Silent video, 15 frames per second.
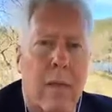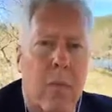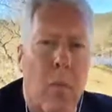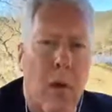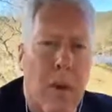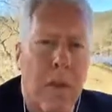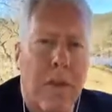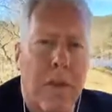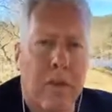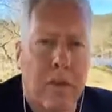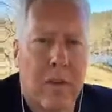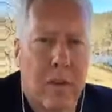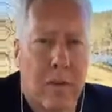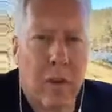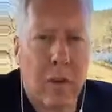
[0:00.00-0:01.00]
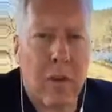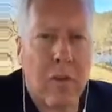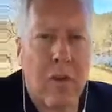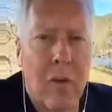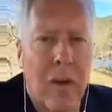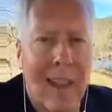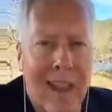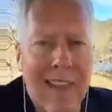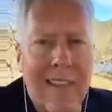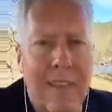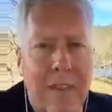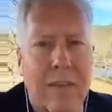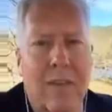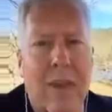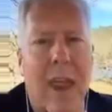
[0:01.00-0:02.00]
one of the things that the Lord is doing in
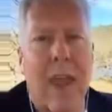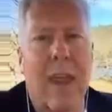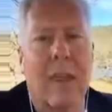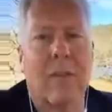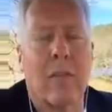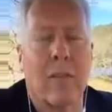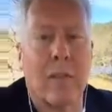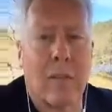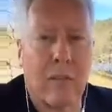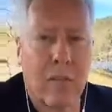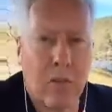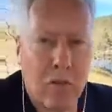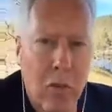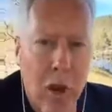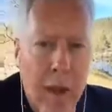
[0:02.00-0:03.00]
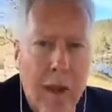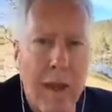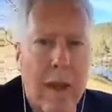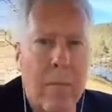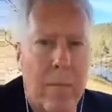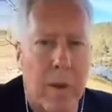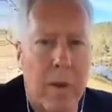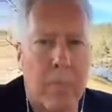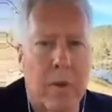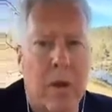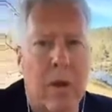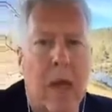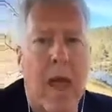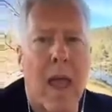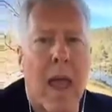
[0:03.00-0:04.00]
this day is he's training
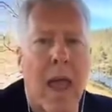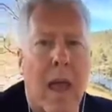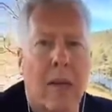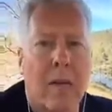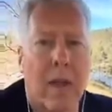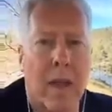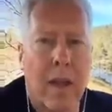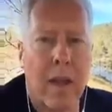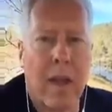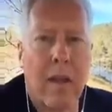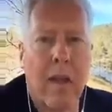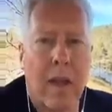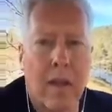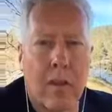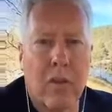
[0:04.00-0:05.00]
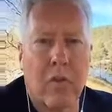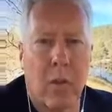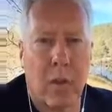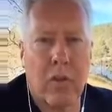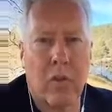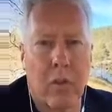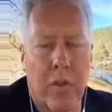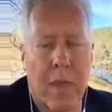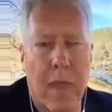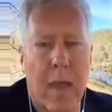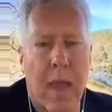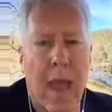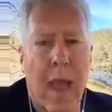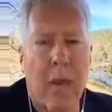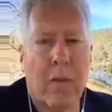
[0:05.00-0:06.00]
people how to hear his voice within,
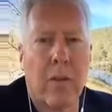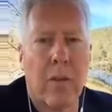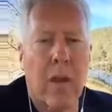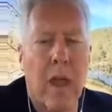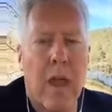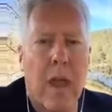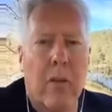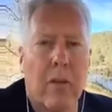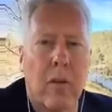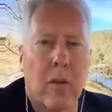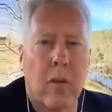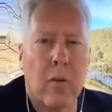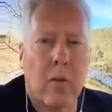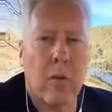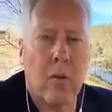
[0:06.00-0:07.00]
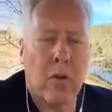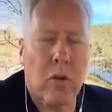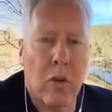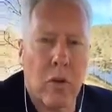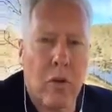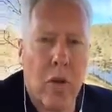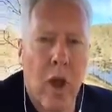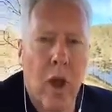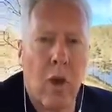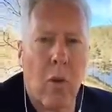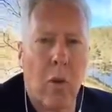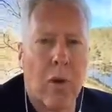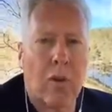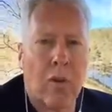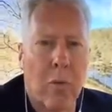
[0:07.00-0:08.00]
and how to know
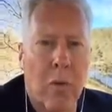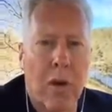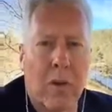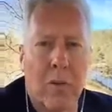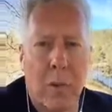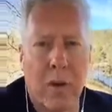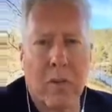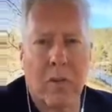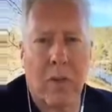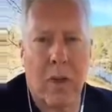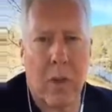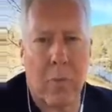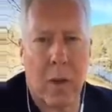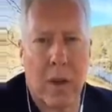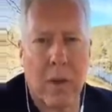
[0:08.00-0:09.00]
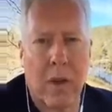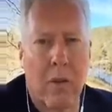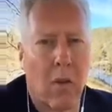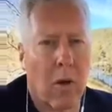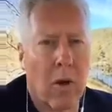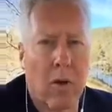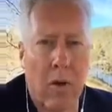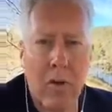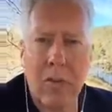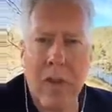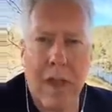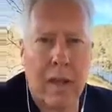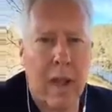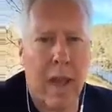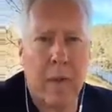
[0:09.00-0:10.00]
when someone expresses an opinion or a news
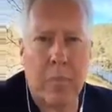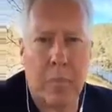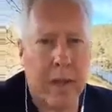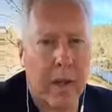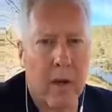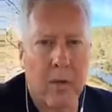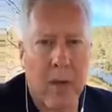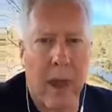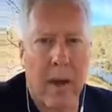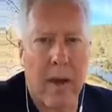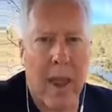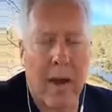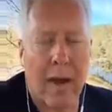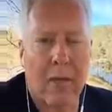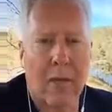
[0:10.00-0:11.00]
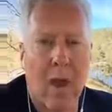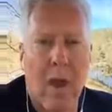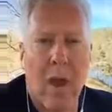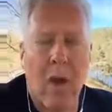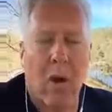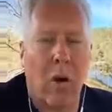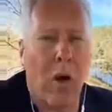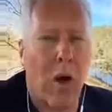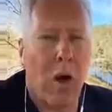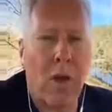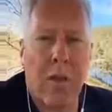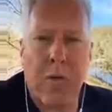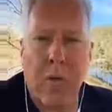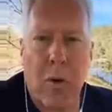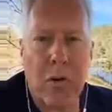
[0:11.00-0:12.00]
headline blares out at us, or all
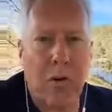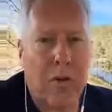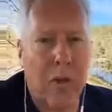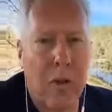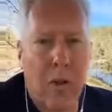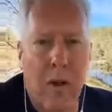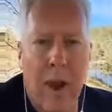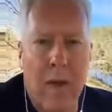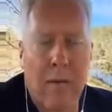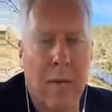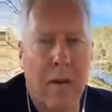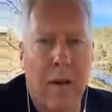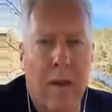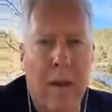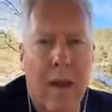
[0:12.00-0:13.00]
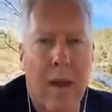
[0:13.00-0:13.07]
the voices that are out there